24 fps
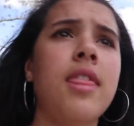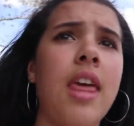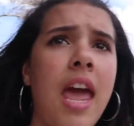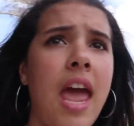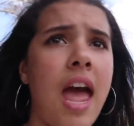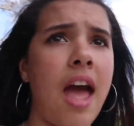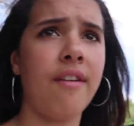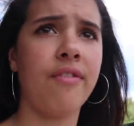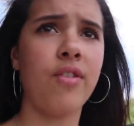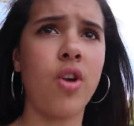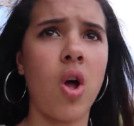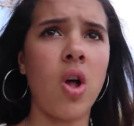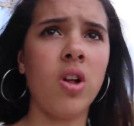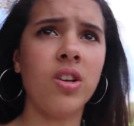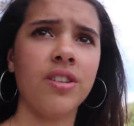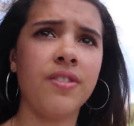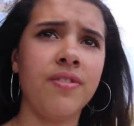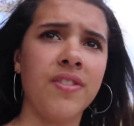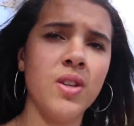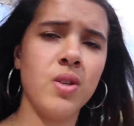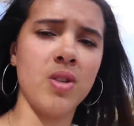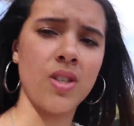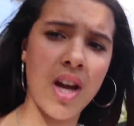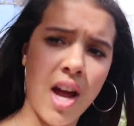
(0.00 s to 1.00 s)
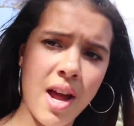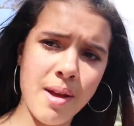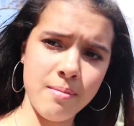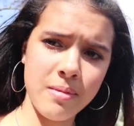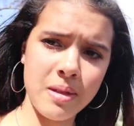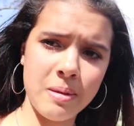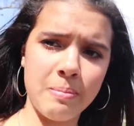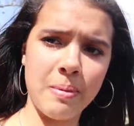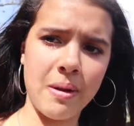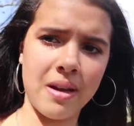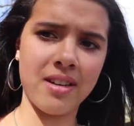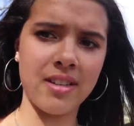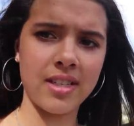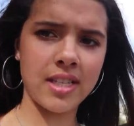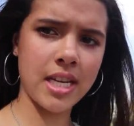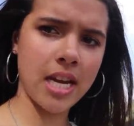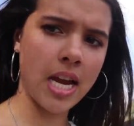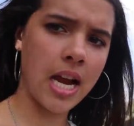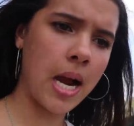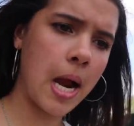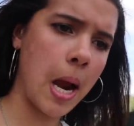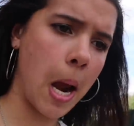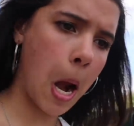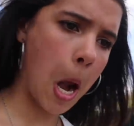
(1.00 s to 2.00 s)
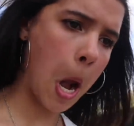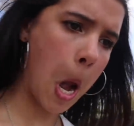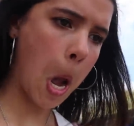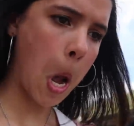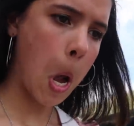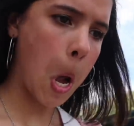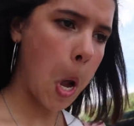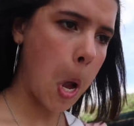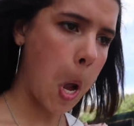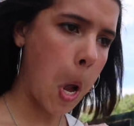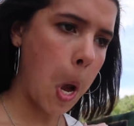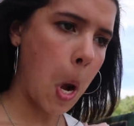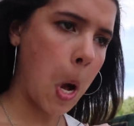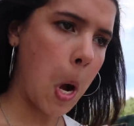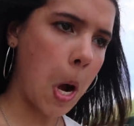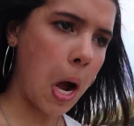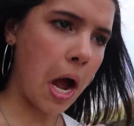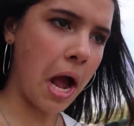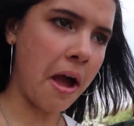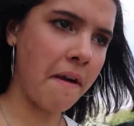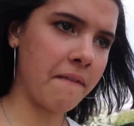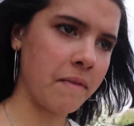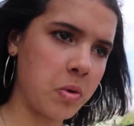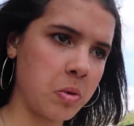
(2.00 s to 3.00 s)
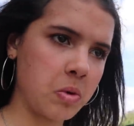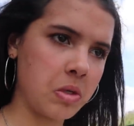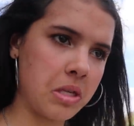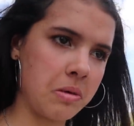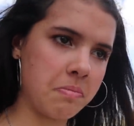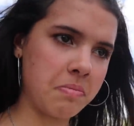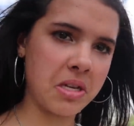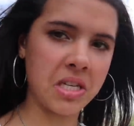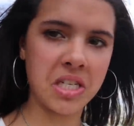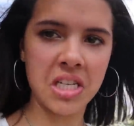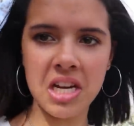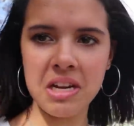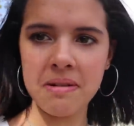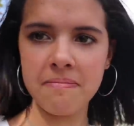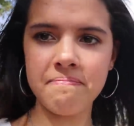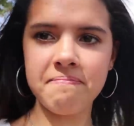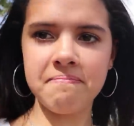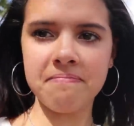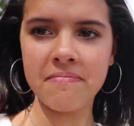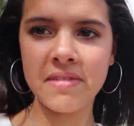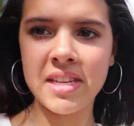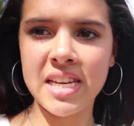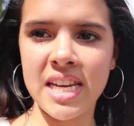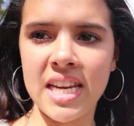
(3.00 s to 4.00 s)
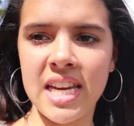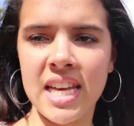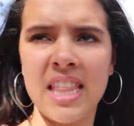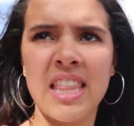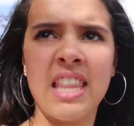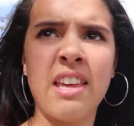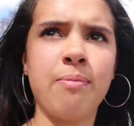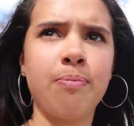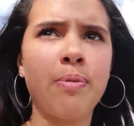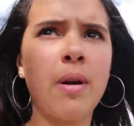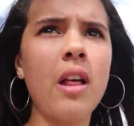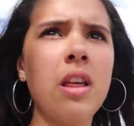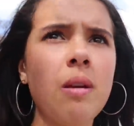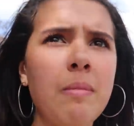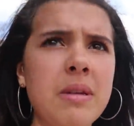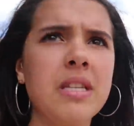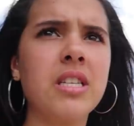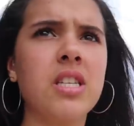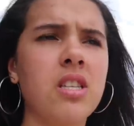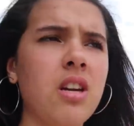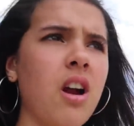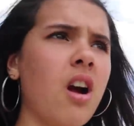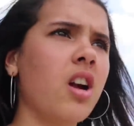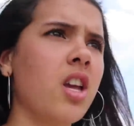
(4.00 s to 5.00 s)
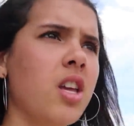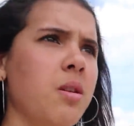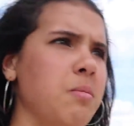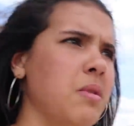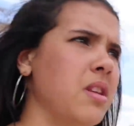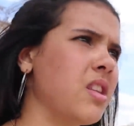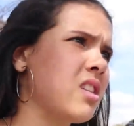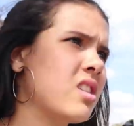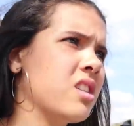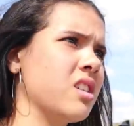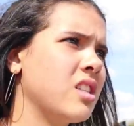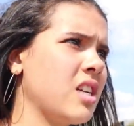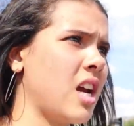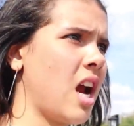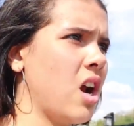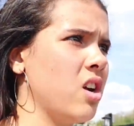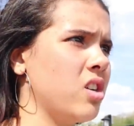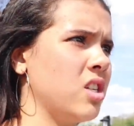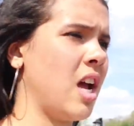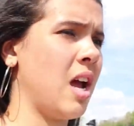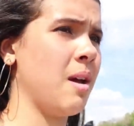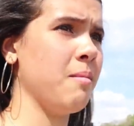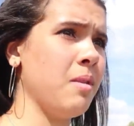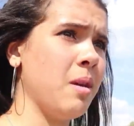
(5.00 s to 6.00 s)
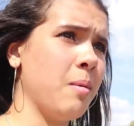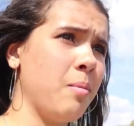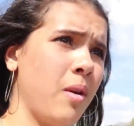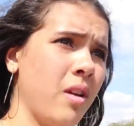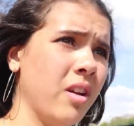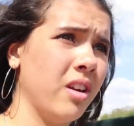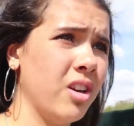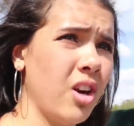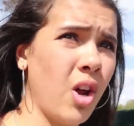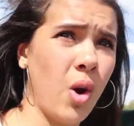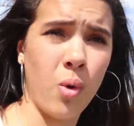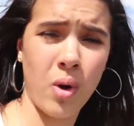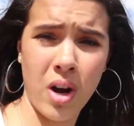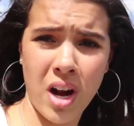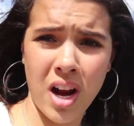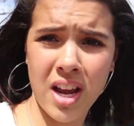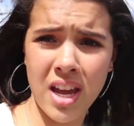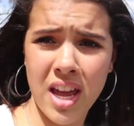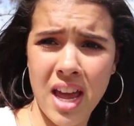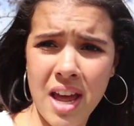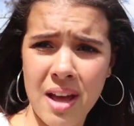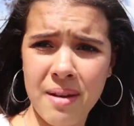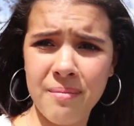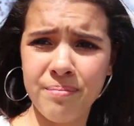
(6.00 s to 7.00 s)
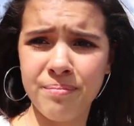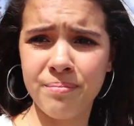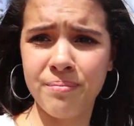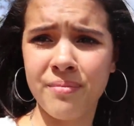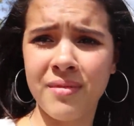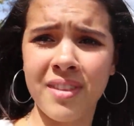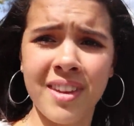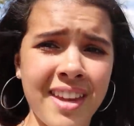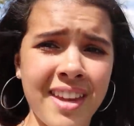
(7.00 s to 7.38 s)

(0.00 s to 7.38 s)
They have called a few times, but I haven't really picked up. They've probably been stalking me this entire time. They probably know where I am.